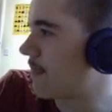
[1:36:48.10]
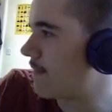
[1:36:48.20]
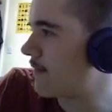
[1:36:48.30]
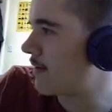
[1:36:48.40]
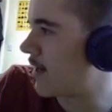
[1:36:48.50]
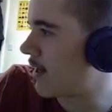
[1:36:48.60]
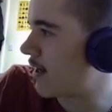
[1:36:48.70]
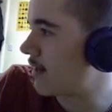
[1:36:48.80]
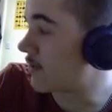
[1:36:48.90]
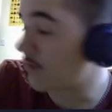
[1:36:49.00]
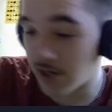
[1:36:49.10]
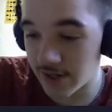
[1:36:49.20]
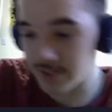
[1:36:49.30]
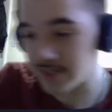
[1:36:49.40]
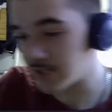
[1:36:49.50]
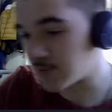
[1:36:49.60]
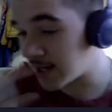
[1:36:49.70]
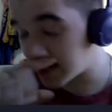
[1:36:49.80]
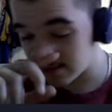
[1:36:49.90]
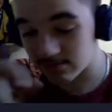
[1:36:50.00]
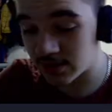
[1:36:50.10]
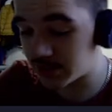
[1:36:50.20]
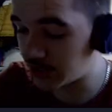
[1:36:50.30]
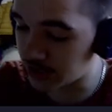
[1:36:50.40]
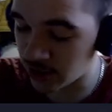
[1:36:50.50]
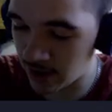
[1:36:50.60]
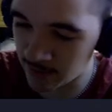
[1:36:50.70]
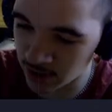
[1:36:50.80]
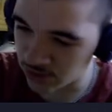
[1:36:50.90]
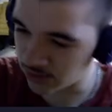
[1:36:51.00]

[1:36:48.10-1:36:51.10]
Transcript: concurrency as well. Honestly, just a great module